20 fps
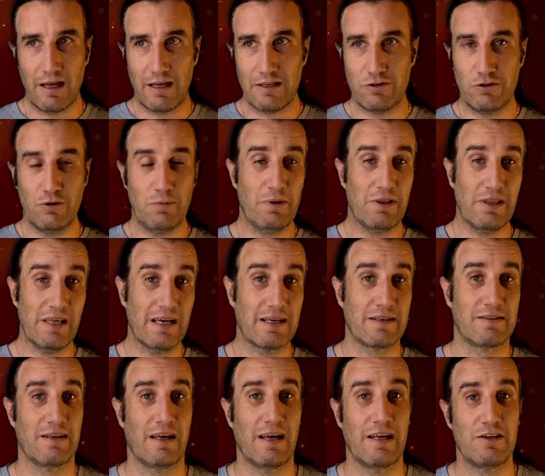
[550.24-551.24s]
uh, super
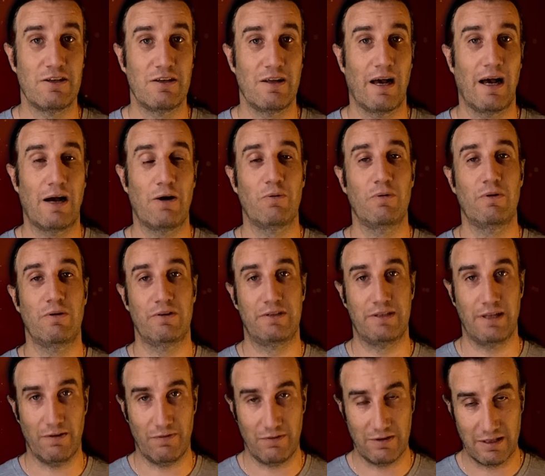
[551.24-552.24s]
thanks. And I will
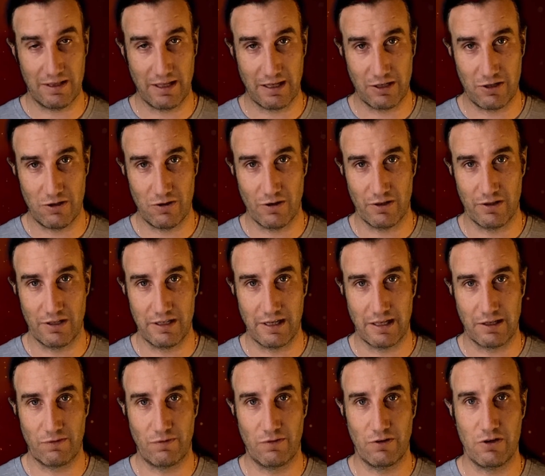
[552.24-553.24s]
definitely thank you on the
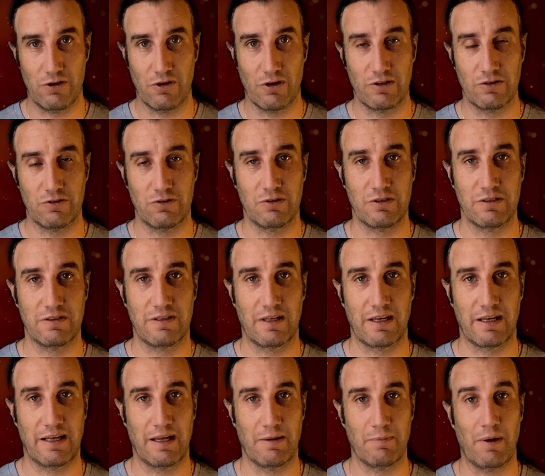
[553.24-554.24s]
next video as soon as
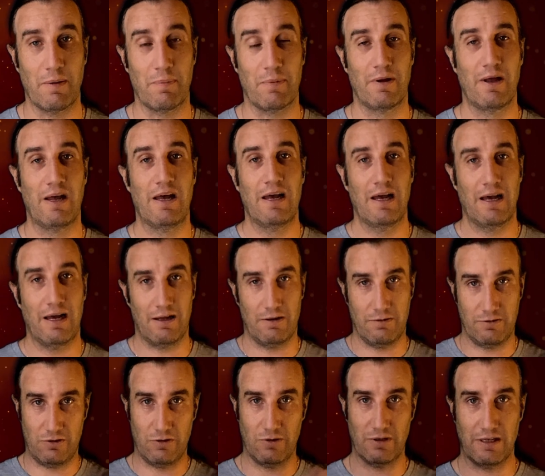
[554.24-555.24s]
they come up.
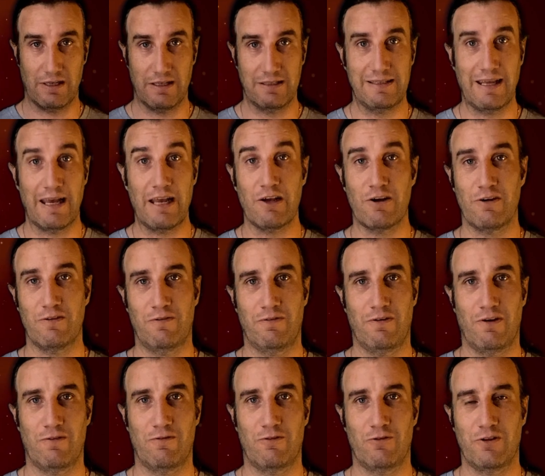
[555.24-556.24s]
I'll do a day
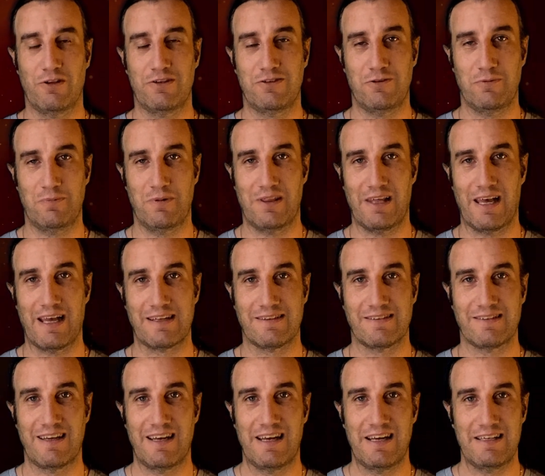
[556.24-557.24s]
of, of all the super
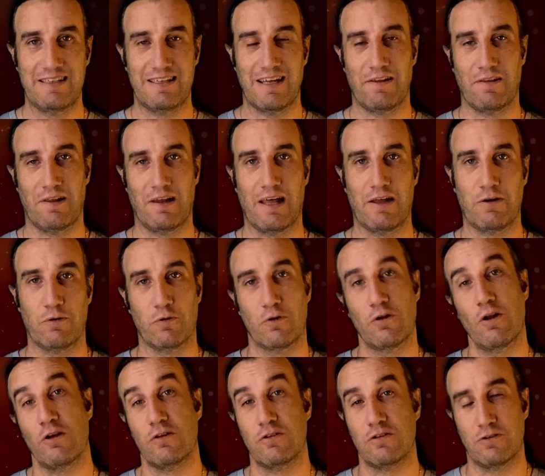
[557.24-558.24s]
thanks down the line or
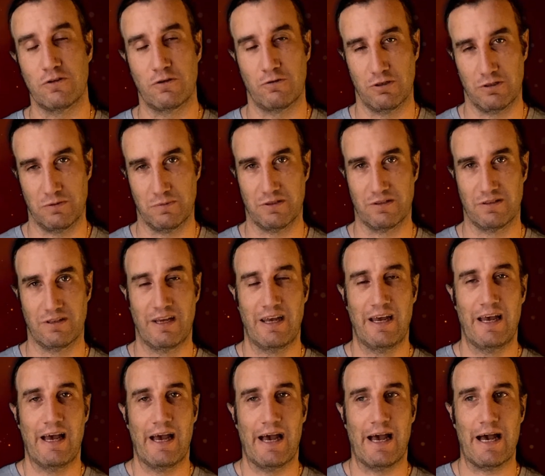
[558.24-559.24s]
closer to Christmas.
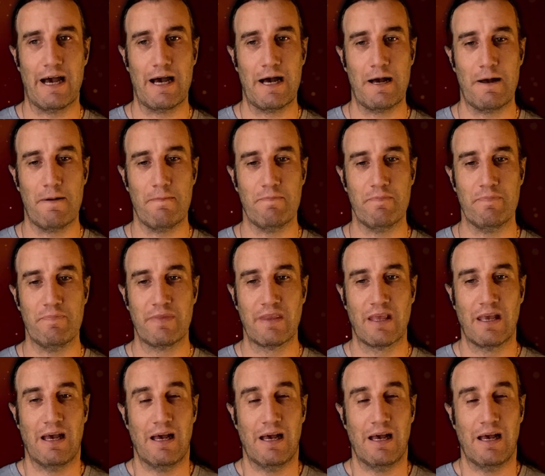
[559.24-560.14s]
Um,